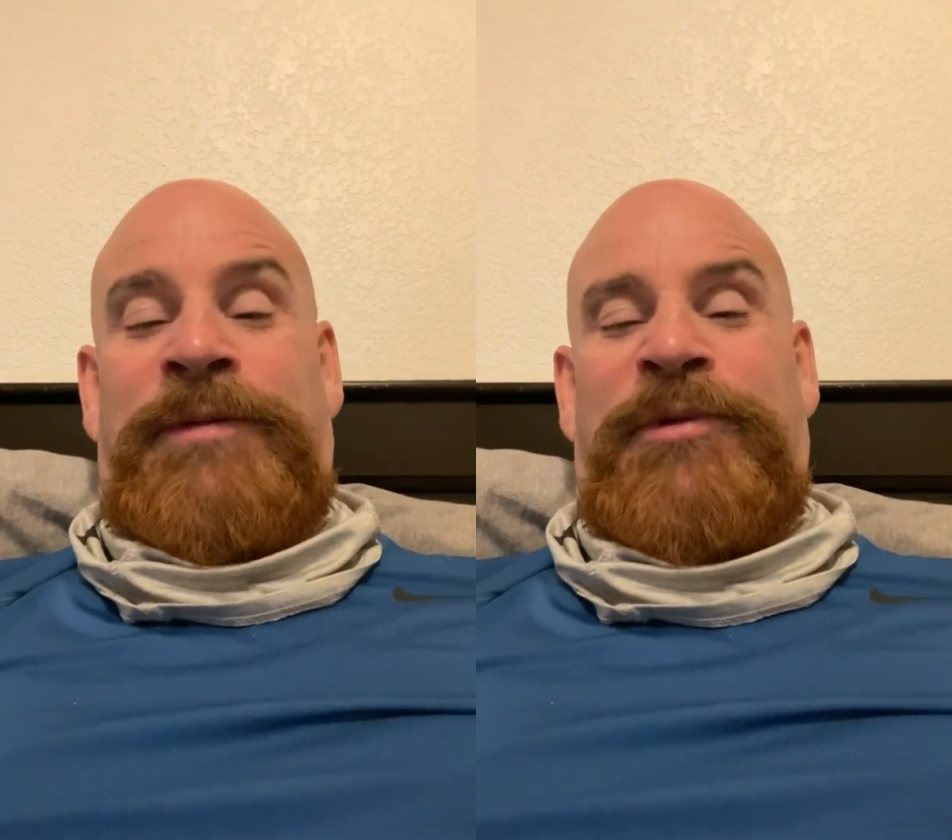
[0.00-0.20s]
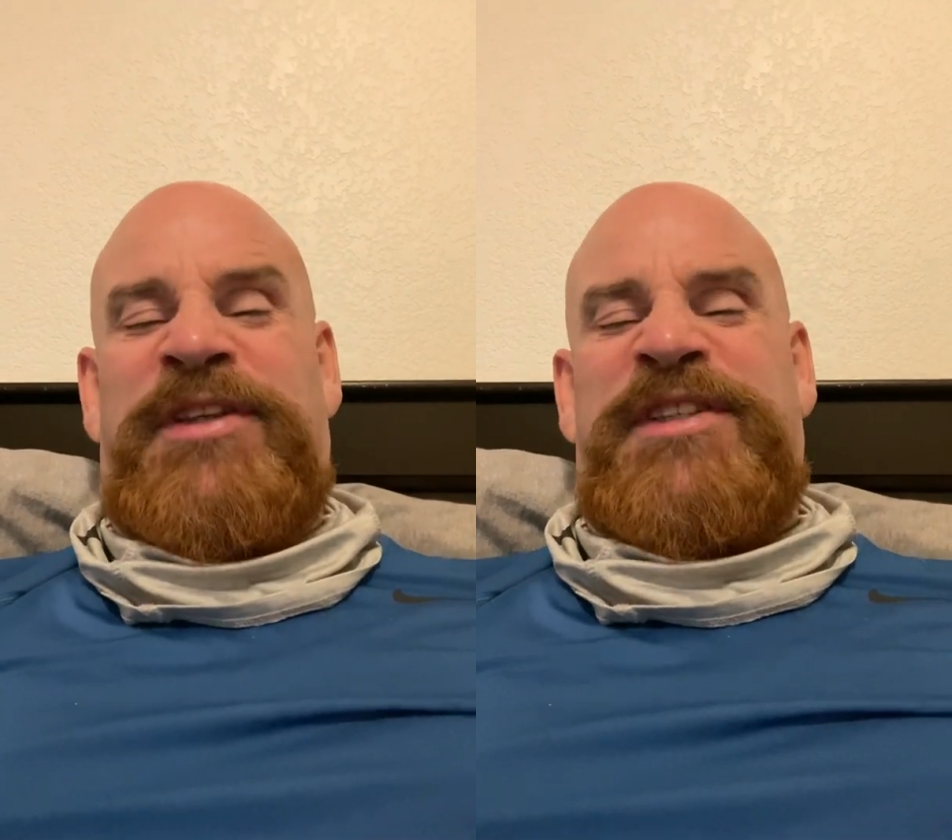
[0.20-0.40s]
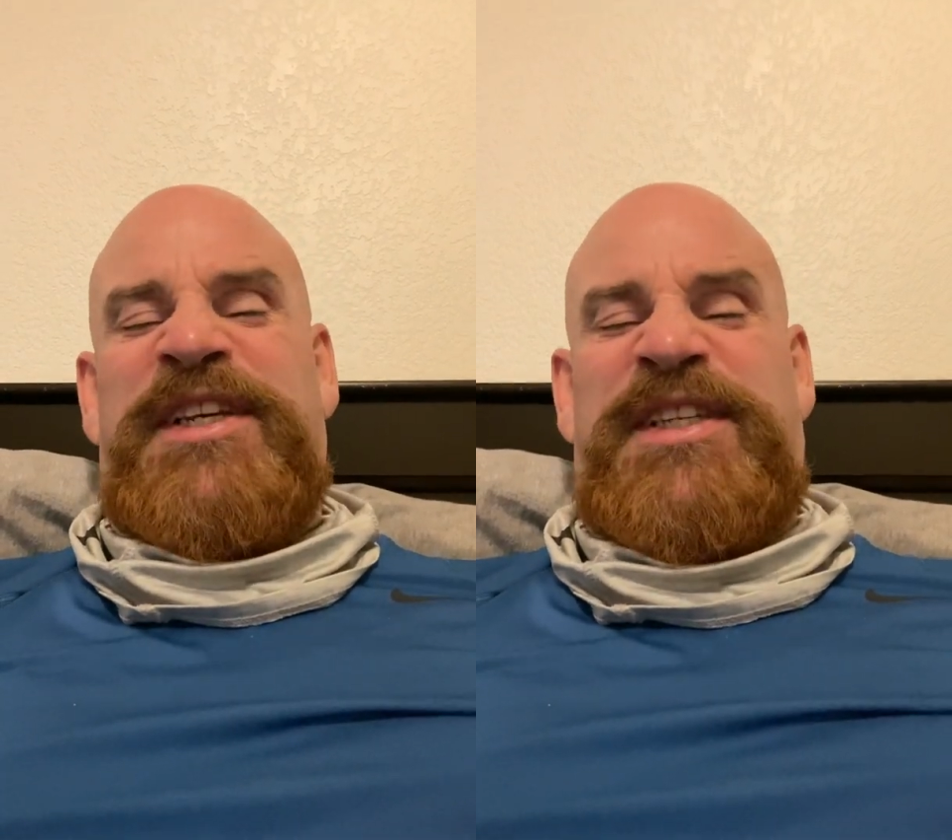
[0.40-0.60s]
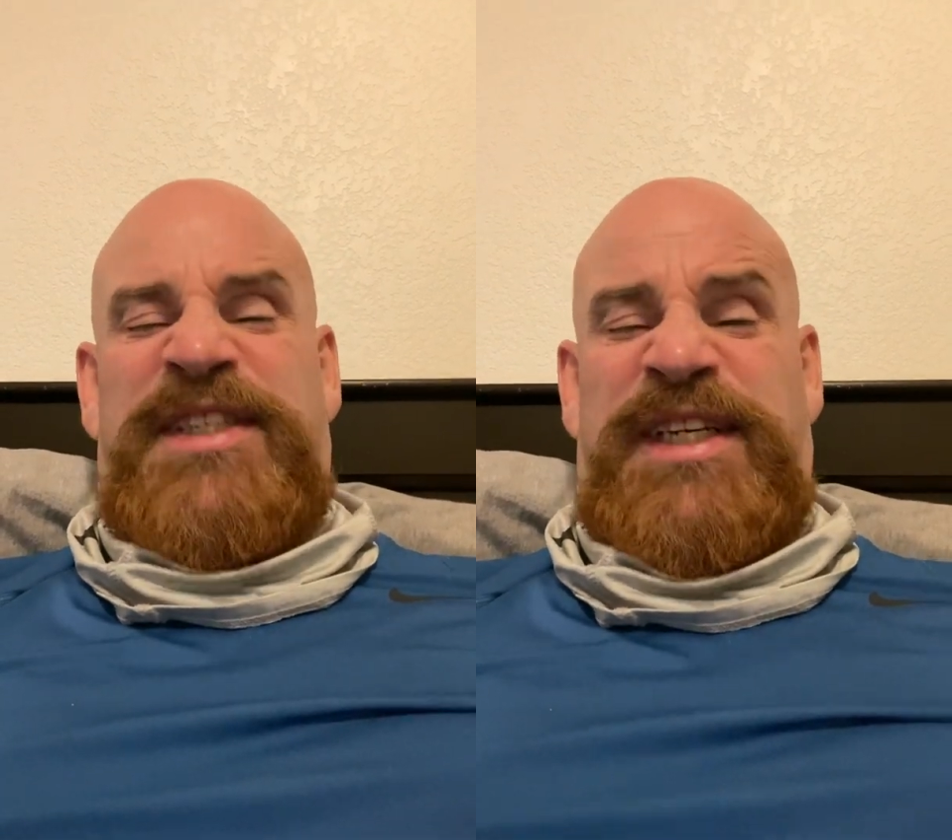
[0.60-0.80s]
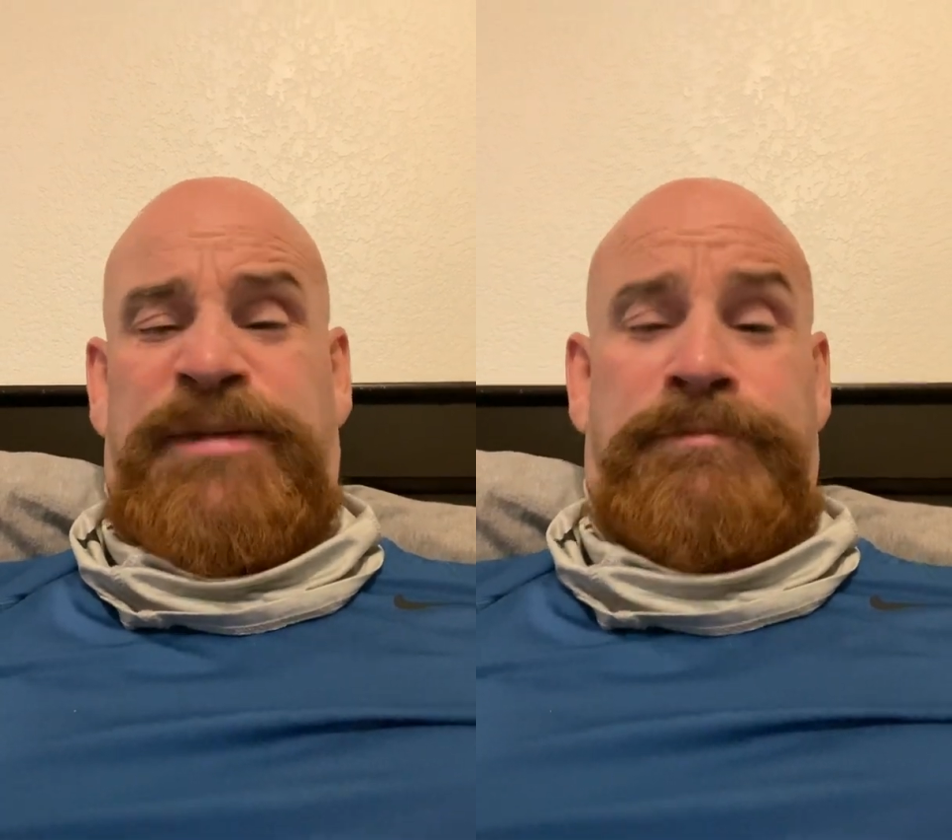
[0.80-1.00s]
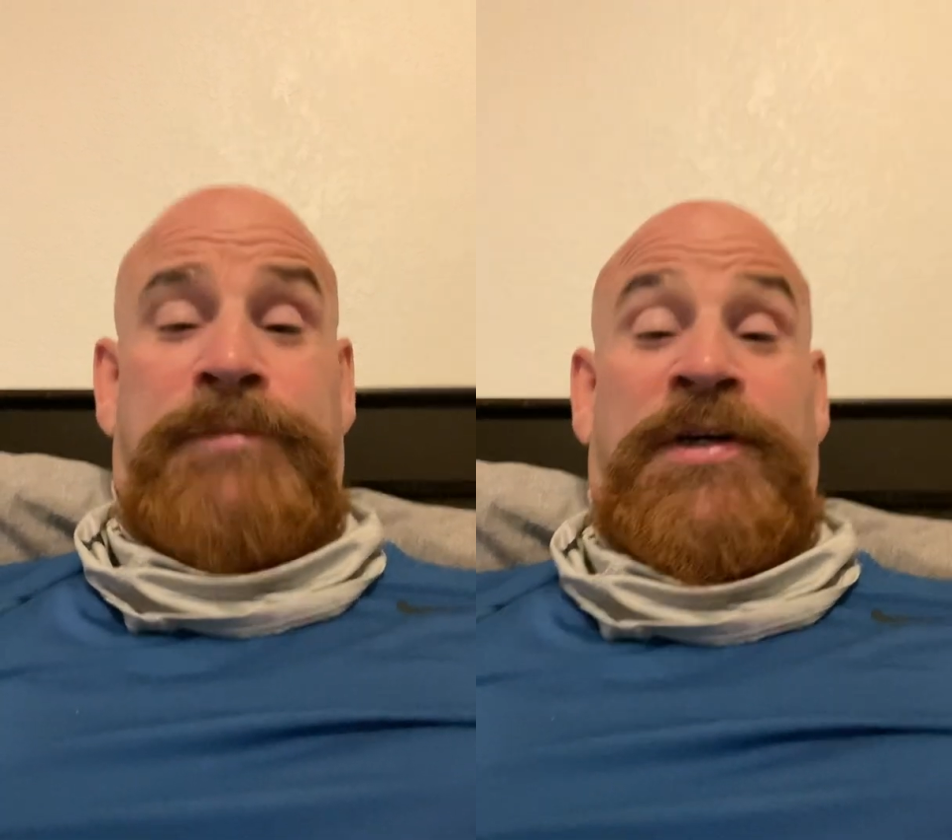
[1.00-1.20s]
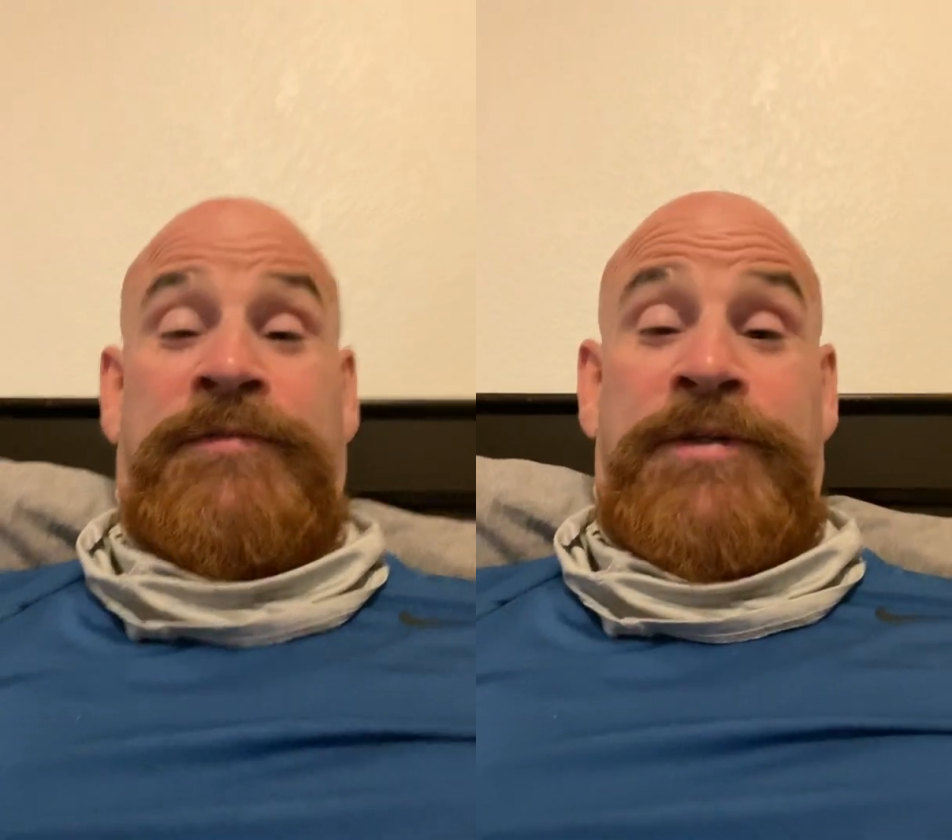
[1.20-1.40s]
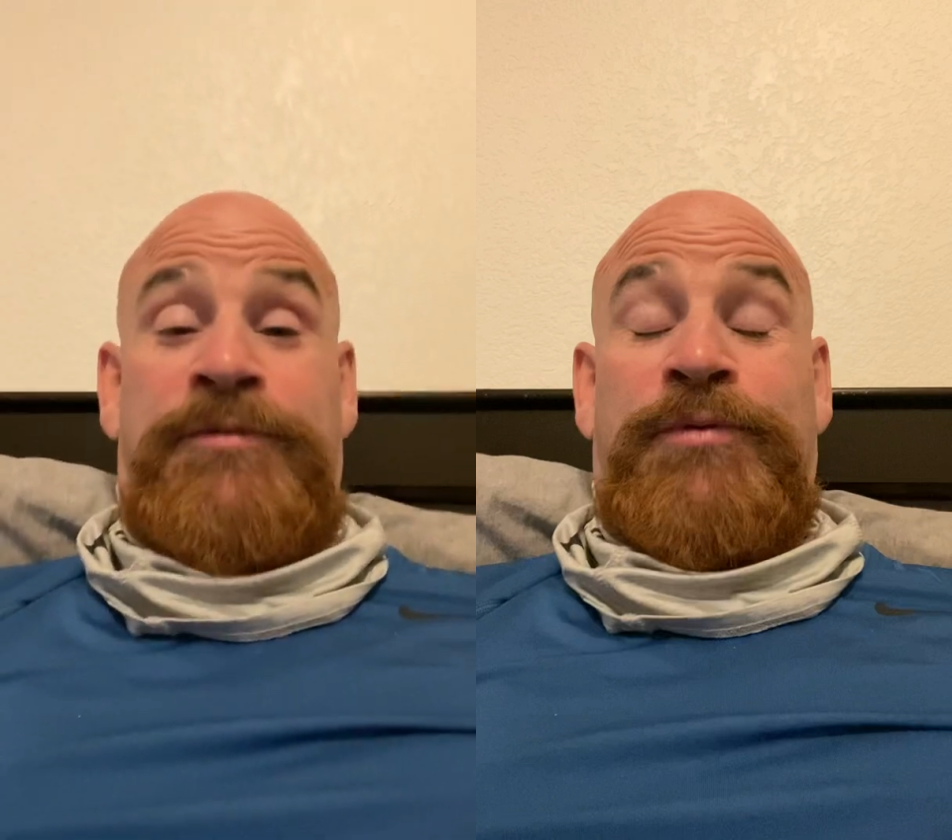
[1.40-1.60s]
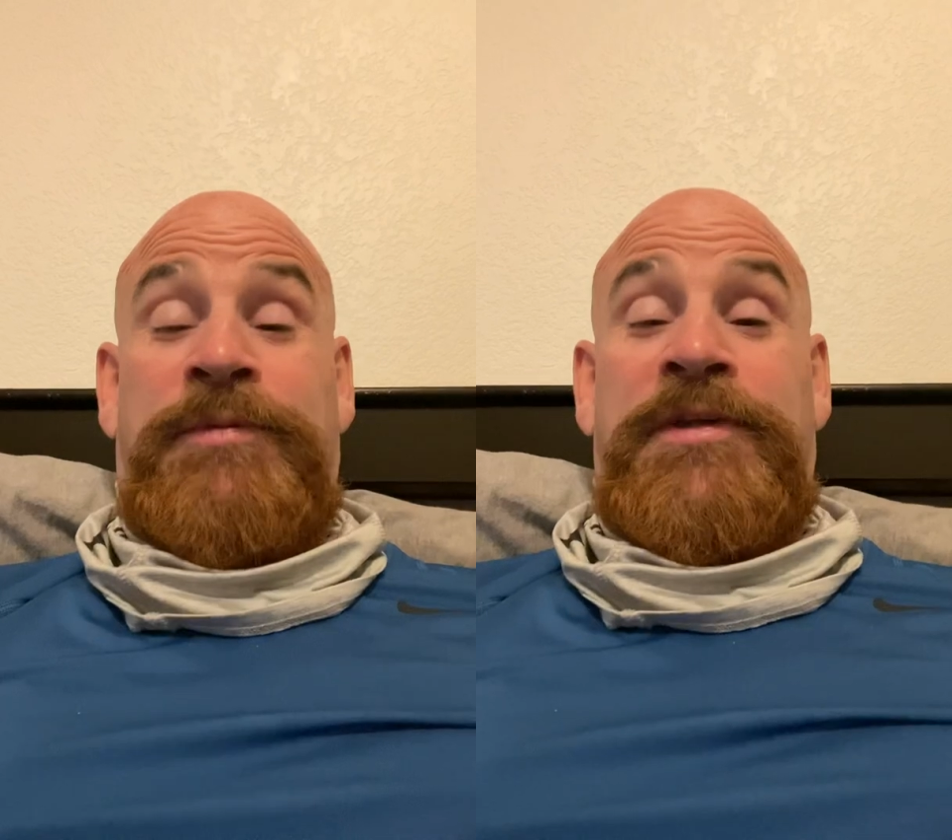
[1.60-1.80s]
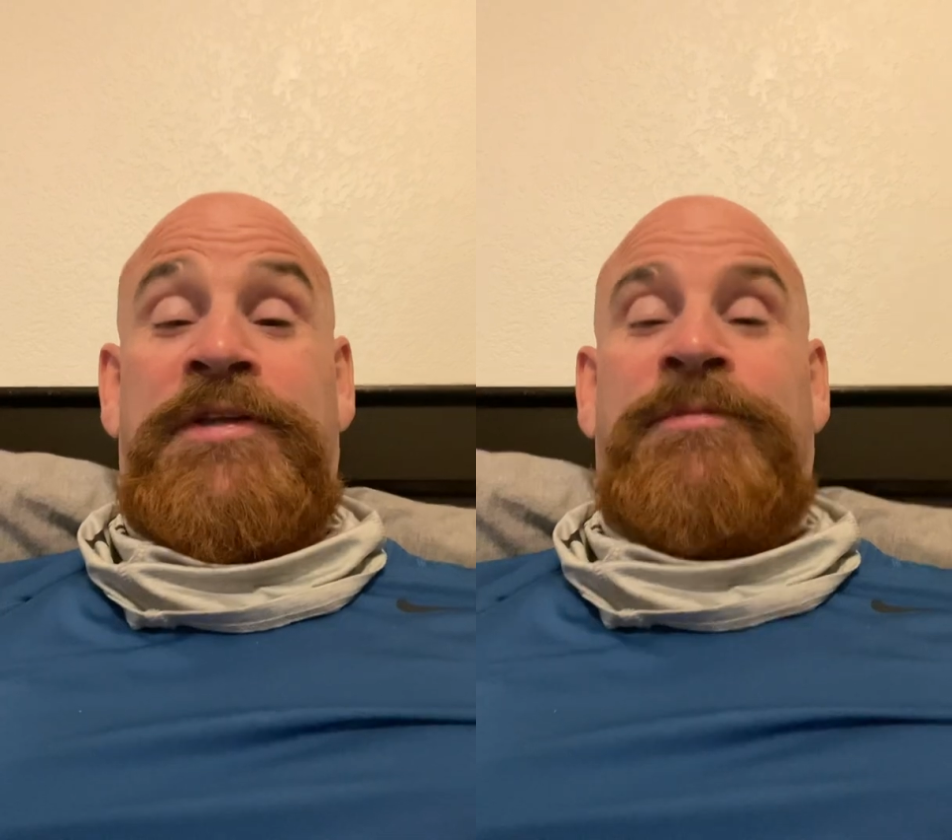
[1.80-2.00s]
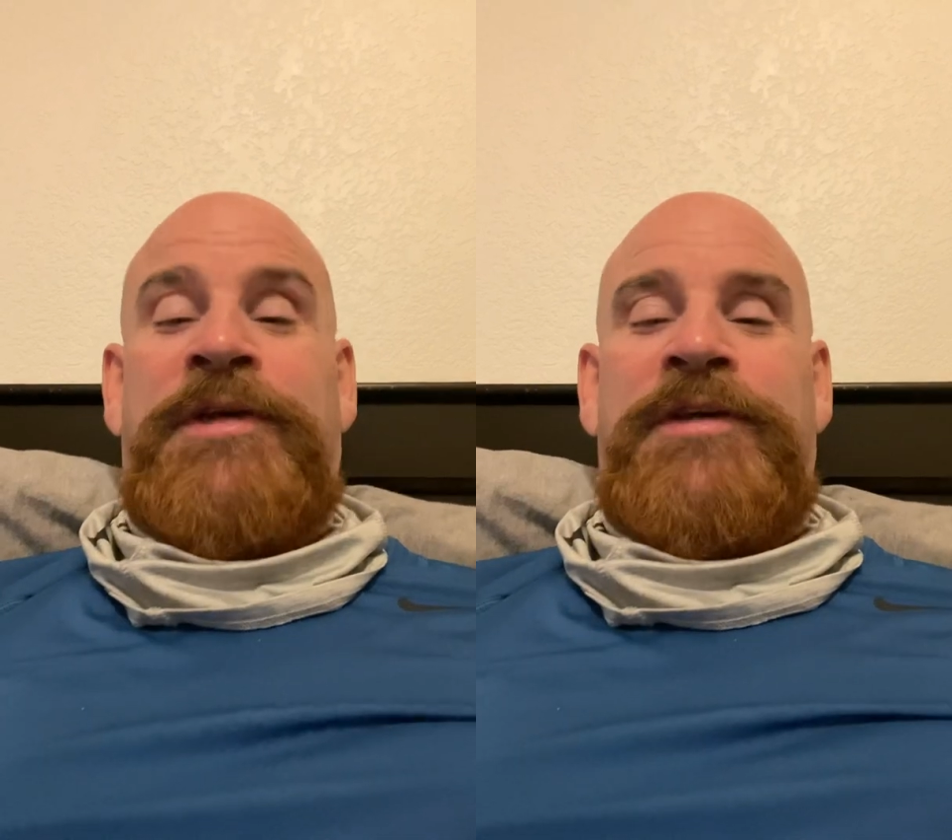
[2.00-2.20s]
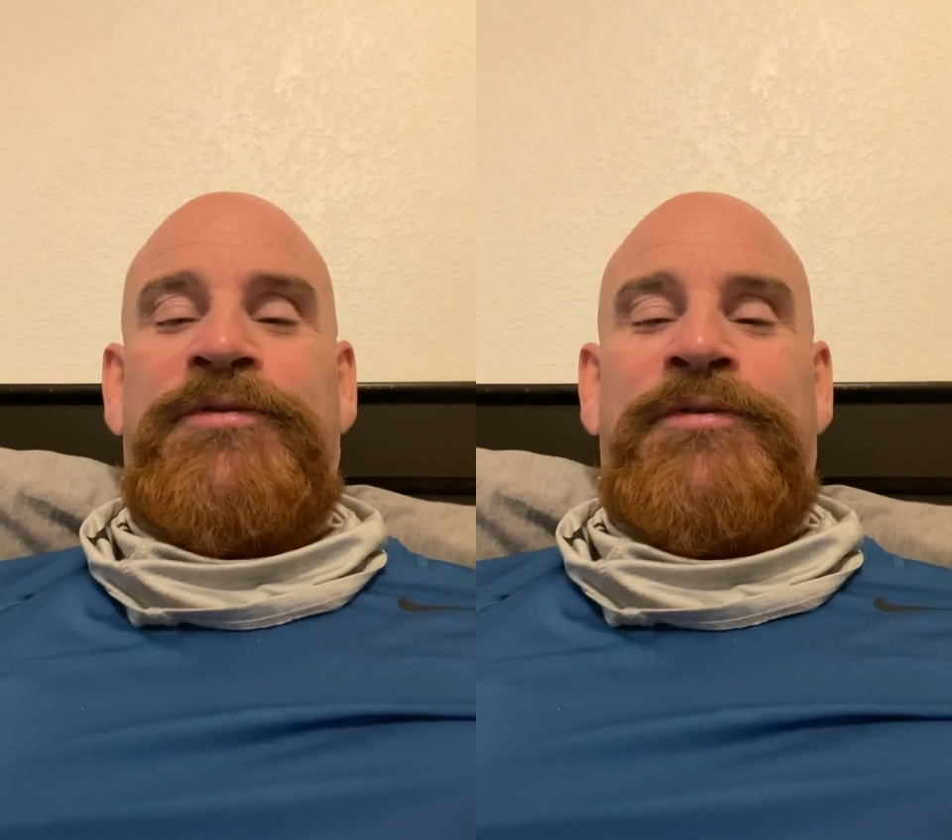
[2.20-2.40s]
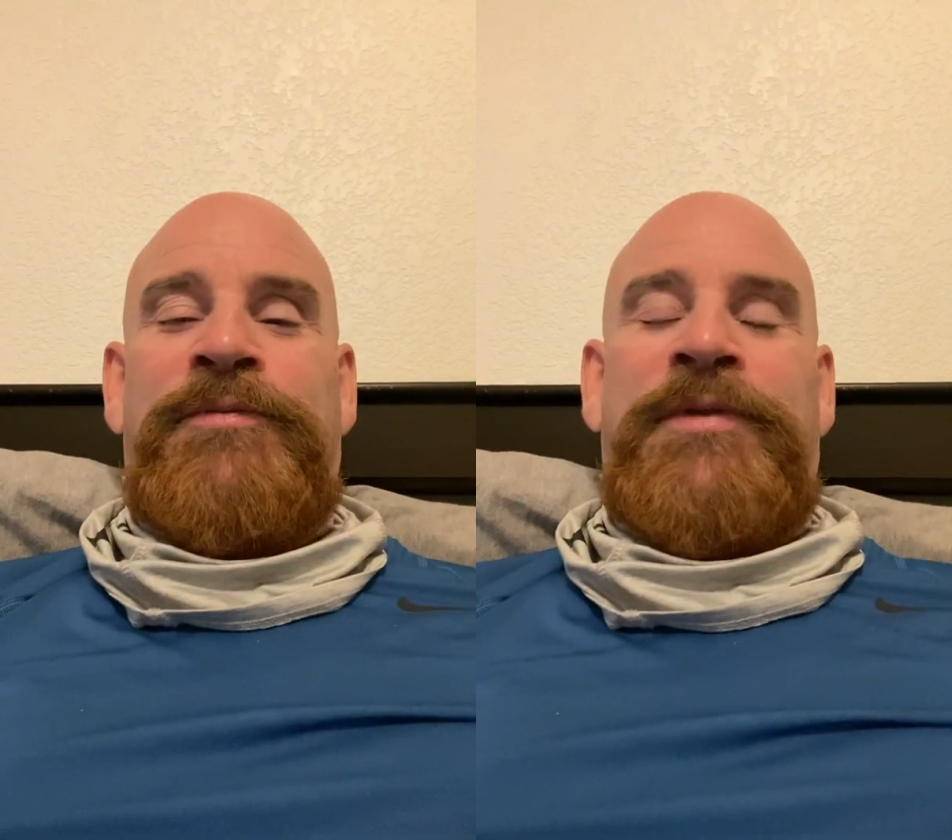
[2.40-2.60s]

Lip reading: I'm going to say some of these women to make sure,